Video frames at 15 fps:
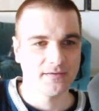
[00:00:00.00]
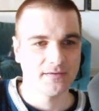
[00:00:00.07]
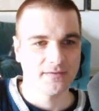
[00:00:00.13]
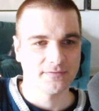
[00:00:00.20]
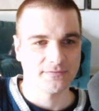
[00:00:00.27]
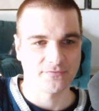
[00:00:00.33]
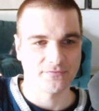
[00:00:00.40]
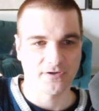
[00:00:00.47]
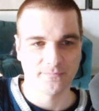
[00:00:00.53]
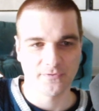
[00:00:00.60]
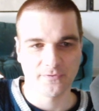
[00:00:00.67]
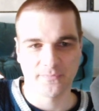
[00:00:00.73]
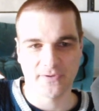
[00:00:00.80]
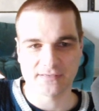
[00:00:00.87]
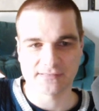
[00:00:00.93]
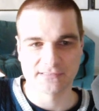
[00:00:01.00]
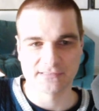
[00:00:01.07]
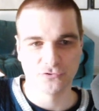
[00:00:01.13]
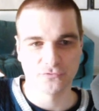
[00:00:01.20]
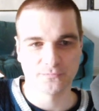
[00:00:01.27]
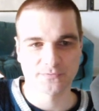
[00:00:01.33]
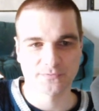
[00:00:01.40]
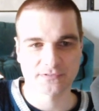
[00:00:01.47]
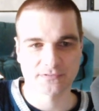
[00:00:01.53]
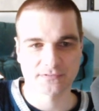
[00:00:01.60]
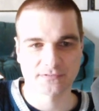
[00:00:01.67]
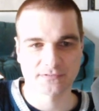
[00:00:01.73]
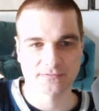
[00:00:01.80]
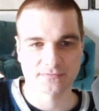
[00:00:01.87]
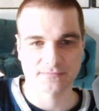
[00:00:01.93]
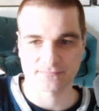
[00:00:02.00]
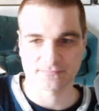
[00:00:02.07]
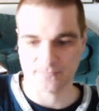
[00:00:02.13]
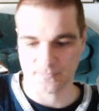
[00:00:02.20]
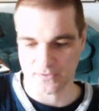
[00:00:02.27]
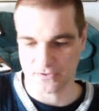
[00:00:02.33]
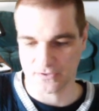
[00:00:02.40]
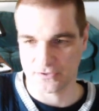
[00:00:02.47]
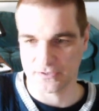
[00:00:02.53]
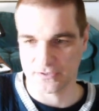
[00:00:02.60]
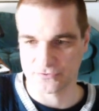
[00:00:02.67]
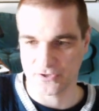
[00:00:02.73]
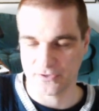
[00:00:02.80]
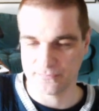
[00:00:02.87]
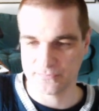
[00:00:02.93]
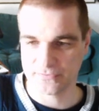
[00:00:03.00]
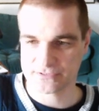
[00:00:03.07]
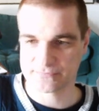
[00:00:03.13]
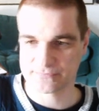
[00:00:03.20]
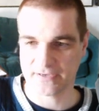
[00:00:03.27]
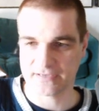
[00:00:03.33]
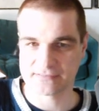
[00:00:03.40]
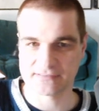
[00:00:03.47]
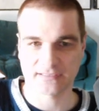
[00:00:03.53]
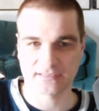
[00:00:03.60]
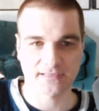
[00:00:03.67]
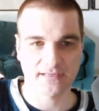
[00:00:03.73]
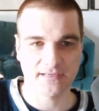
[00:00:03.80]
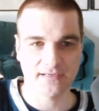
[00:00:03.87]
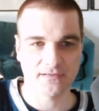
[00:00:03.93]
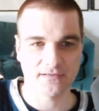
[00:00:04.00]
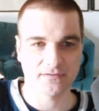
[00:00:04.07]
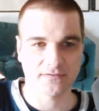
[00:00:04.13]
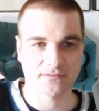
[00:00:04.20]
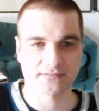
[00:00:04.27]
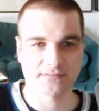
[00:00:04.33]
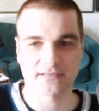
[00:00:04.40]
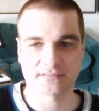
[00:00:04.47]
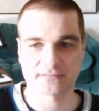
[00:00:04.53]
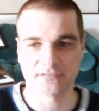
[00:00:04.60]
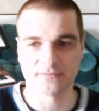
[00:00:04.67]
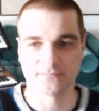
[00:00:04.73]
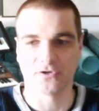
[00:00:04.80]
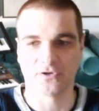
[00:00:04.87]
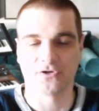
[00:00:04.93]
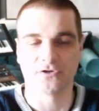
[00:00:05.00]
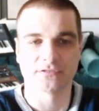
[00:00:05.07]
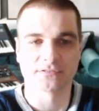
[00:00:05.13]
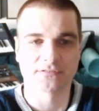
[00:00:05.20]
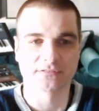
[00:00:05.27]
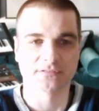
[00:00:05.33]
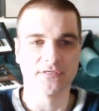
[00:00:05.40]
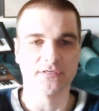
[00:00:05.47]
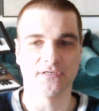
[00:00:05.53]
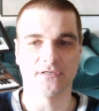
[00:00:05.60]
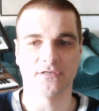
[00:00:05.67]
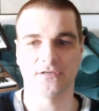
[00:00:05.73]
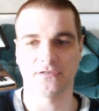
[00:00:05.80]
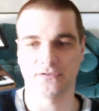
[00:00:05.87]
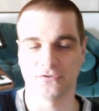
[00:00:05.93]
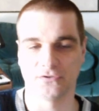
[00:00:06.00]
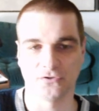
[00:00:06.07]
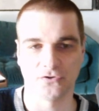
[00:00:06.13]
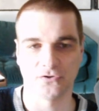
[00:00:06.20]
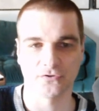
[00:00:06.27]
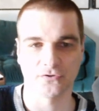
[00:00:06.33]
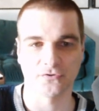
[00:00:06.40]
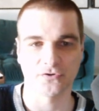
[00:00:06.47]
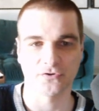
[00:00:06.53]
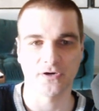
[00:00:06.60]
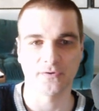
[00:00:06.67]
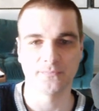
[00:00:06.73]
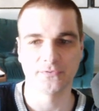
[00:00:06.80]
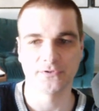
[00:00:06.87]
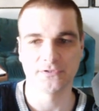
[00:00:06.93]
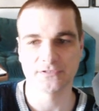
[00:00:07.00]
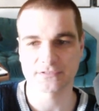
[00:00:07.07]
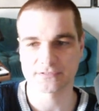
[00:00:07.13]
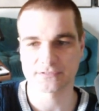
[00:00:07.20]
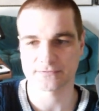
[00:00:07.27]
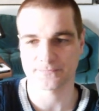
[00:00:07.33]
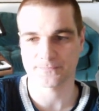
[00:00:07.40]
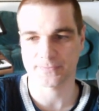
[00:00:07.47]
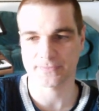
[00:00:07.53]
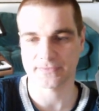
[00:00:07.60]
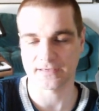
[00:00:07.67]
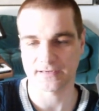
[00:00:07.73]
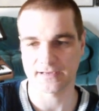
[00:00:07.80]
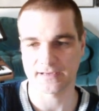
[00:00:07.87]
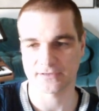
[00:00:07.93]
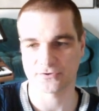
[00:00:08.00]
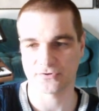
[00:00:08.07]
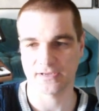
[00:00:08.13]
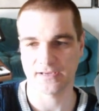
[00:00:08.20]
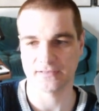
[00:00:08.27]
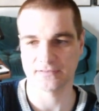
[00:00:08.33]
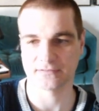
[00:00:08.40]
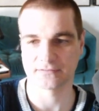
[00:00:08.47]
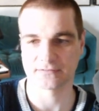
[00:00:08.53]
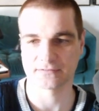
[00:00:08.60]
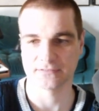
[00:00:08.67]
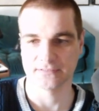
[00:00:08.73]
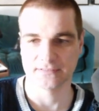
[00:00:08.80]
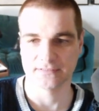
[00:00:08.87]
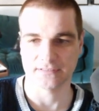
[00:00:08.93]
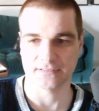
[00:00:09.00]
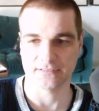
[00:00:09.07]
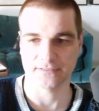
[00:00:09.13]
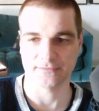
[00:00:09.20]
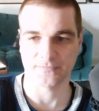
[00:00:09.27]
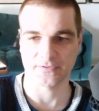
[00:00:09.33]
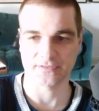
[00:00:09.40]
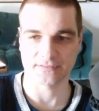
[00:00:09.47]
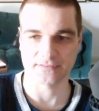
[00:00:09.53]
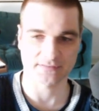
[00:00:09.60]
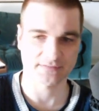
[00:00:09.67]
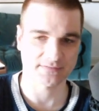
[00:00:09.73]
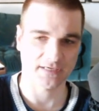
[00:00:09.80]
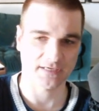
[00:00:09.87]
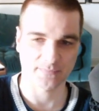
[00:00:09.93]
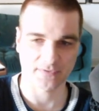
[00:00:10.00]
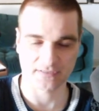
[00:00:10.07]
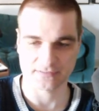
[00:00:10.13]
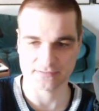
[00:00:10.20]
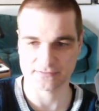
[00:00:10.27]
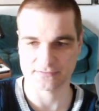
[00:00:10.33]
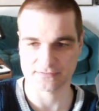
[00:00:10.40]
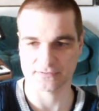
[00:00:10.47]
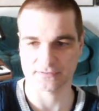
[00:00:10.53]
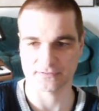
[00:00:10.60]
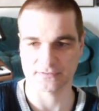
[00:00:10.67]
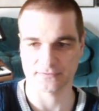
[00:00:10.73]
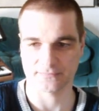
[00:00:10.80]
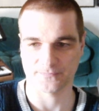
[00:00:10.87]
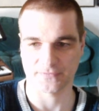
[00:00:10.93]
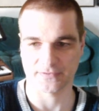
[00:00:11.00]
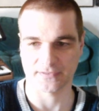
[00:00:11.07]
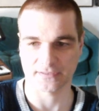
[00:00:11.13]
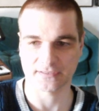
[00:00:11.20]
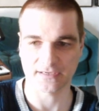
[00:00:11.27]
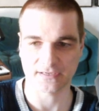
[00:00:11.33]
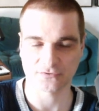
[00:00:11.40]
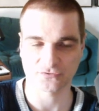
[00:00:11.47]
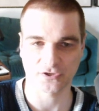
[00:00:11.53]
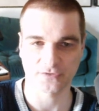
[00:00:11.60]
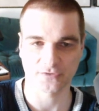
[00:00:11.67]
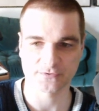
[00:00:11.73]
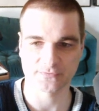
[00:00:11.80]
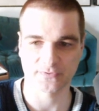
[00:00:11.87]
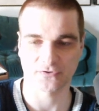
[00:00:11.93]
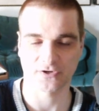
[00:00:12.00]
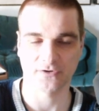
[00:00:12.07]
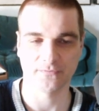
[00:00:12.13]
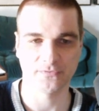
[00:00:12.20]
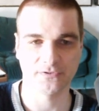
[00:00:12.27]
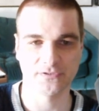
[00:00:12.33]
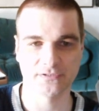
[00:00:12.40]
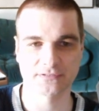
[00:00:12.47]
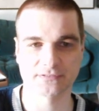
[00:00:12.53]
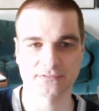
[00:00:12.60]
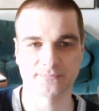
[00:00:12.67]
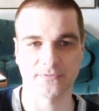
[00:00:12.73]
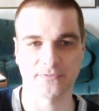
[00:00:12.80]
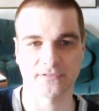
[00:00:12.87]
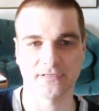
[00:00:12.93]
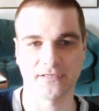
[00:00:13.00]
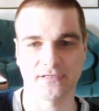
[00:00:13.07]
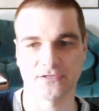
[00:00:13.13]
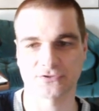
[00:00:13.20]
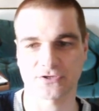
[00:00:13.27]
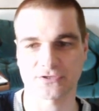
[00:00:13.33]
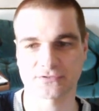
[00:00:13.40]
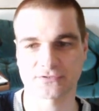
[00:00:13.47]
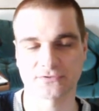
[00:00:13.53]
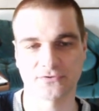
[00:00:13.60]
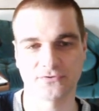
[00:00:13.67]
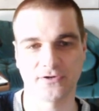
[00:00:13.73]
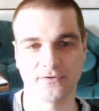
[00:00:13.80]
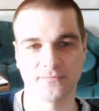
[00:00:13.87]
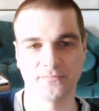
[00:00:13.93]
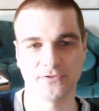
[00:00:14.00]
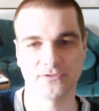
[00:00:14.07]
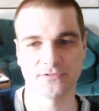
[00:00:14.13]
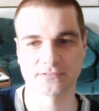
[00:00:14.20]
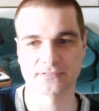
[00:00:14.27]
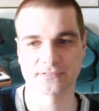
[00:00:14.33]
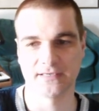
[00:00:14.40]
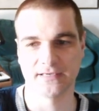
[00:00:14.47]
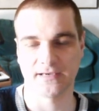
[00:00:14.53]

The rumble bass loops are rumbles, basically 16 bars long rumbles that I created, the same as the kick drums with rumbles, but here just the rumbles.